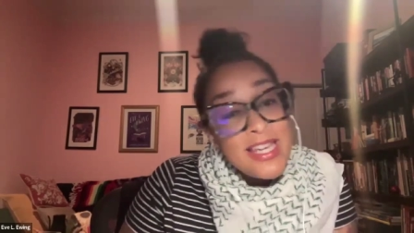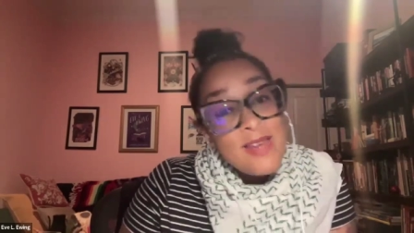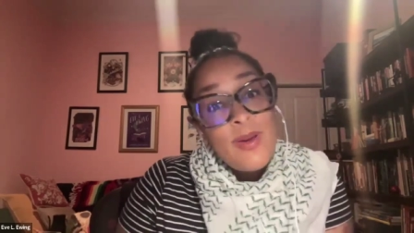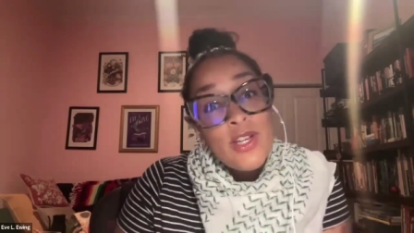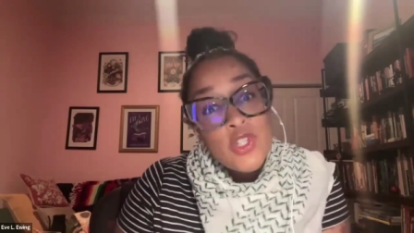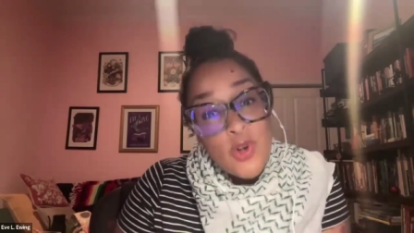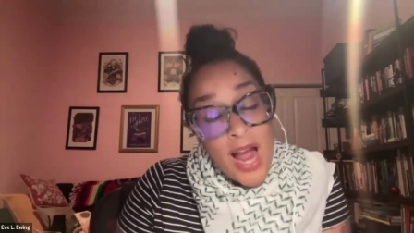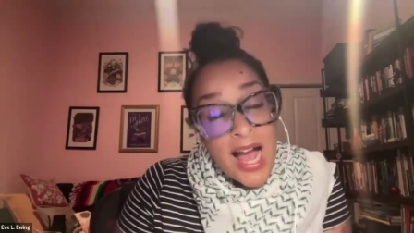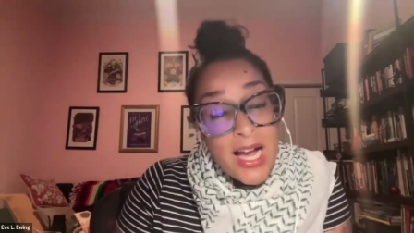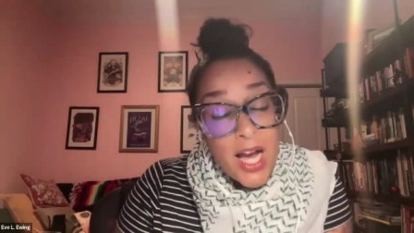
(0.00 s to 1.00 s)
keeping
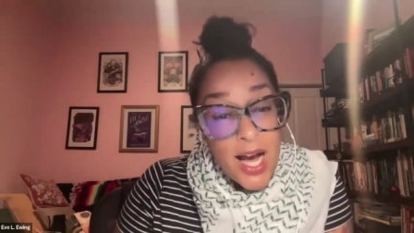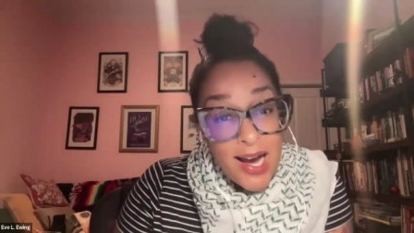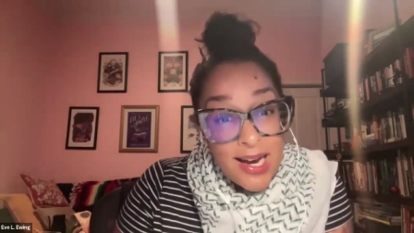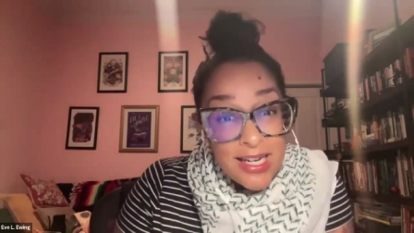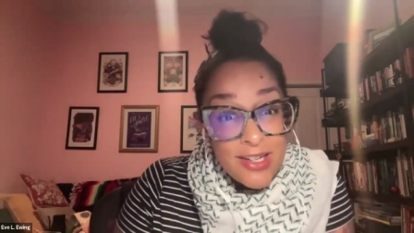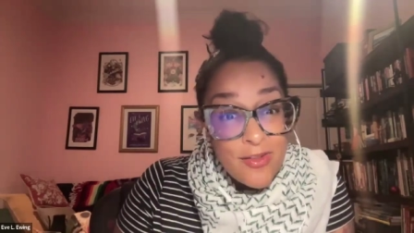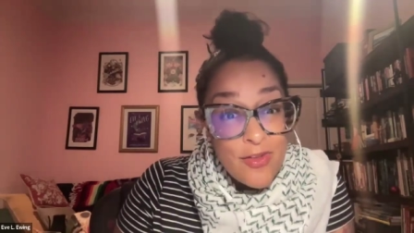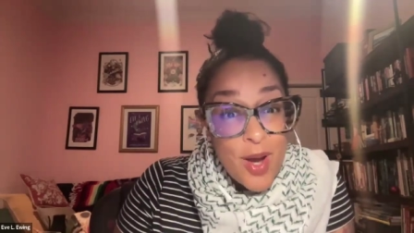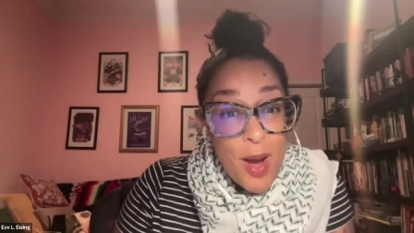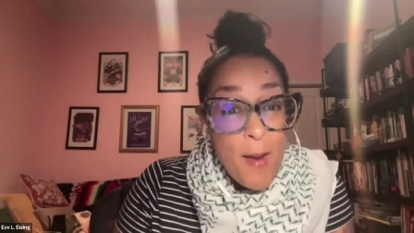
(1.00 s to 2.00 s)
track
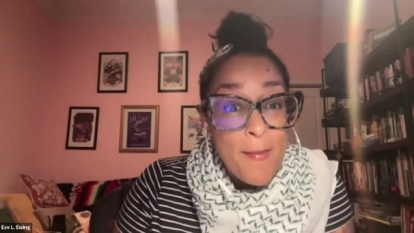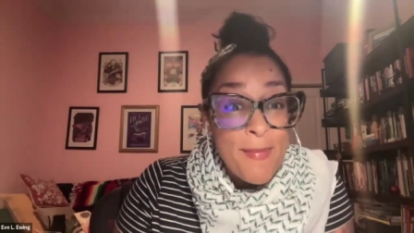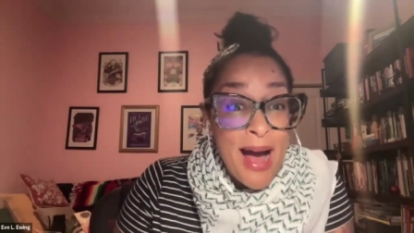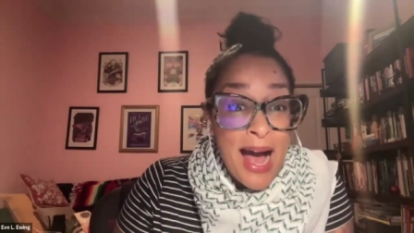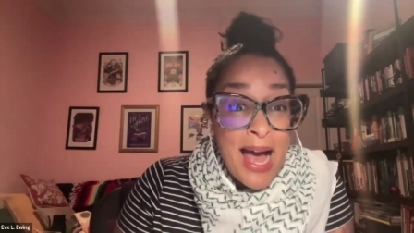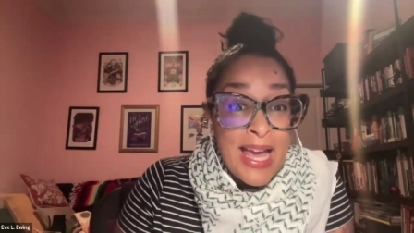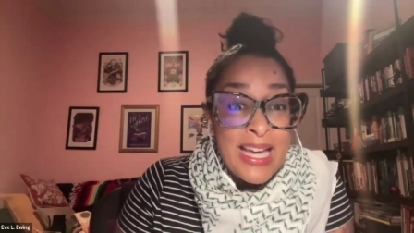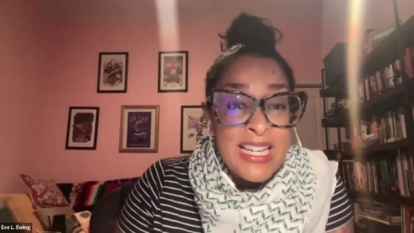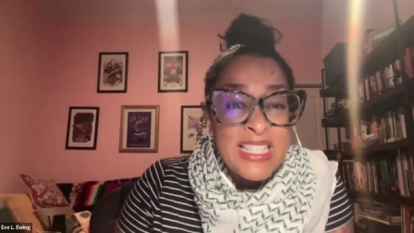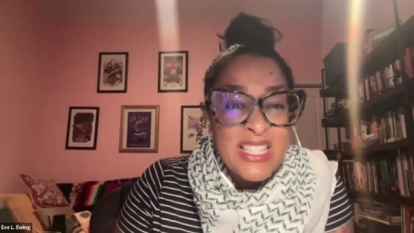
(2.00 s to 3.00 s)
of
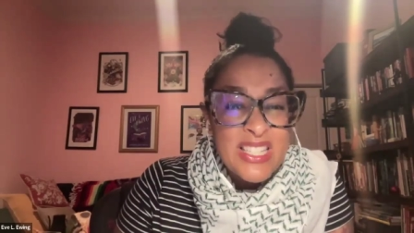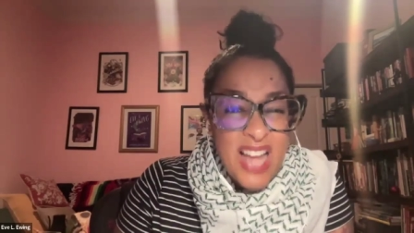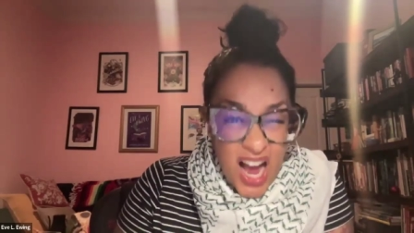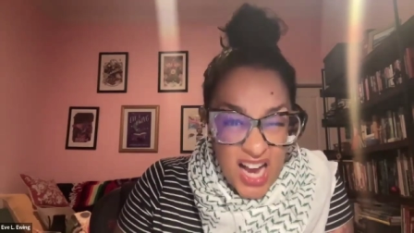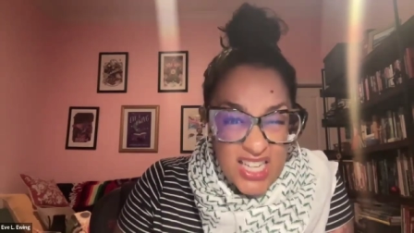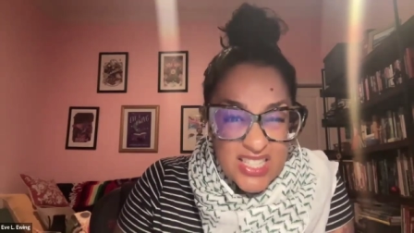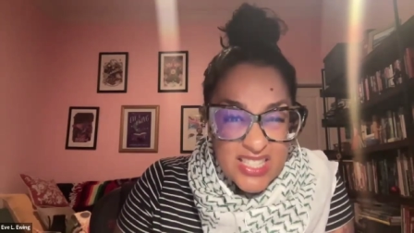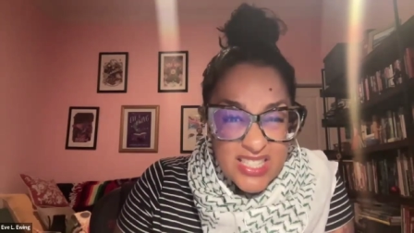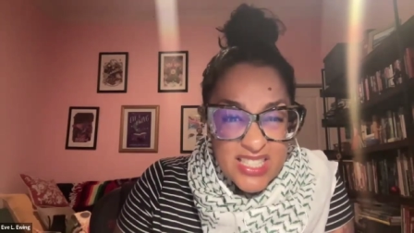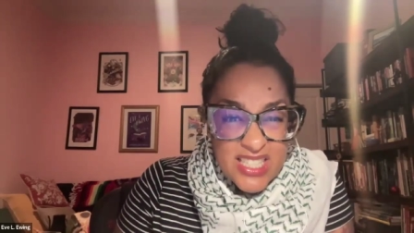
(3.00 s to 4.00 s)
my
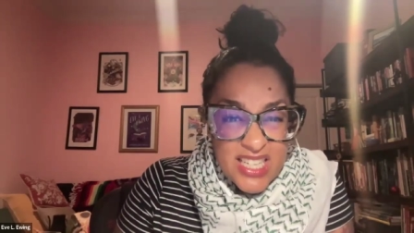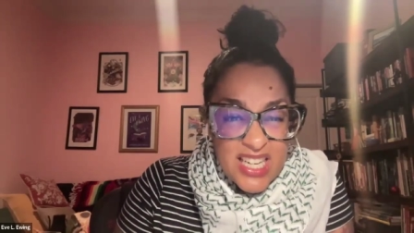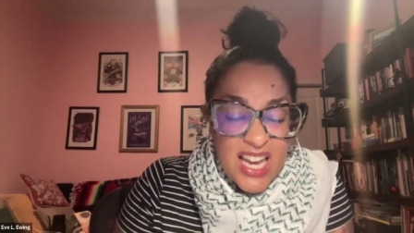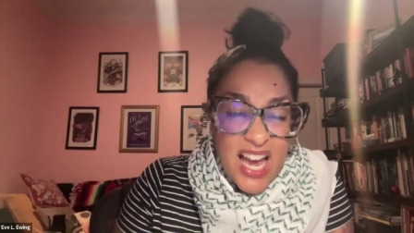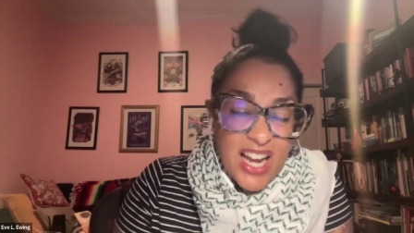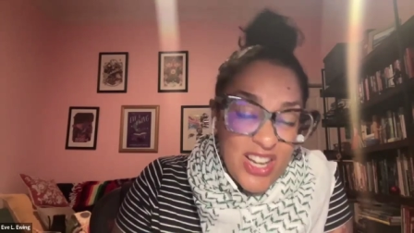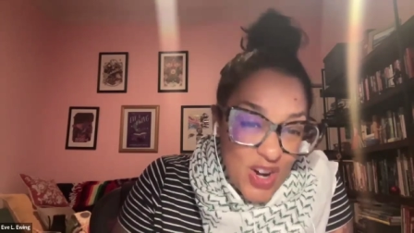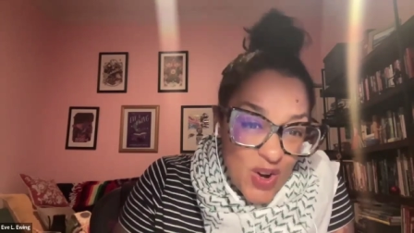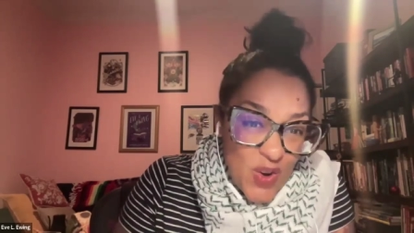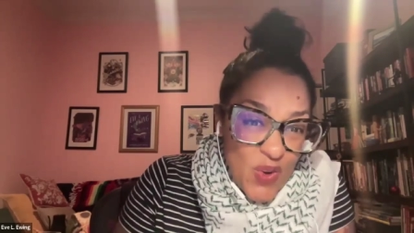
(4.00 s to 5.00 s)
socks. I
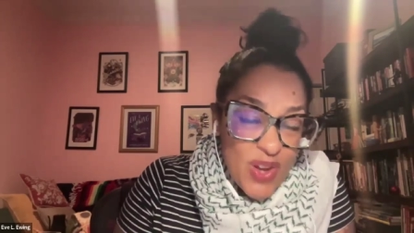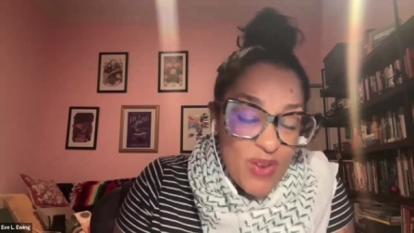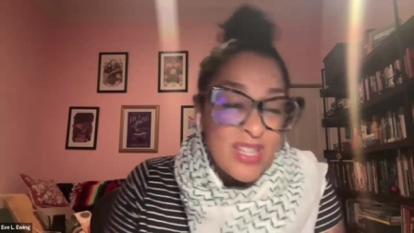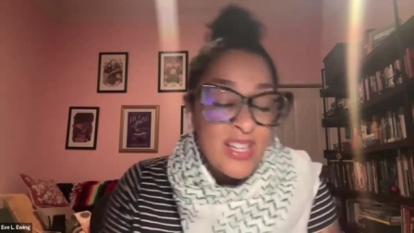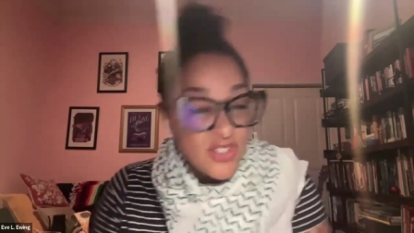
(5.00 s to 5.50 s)
know that when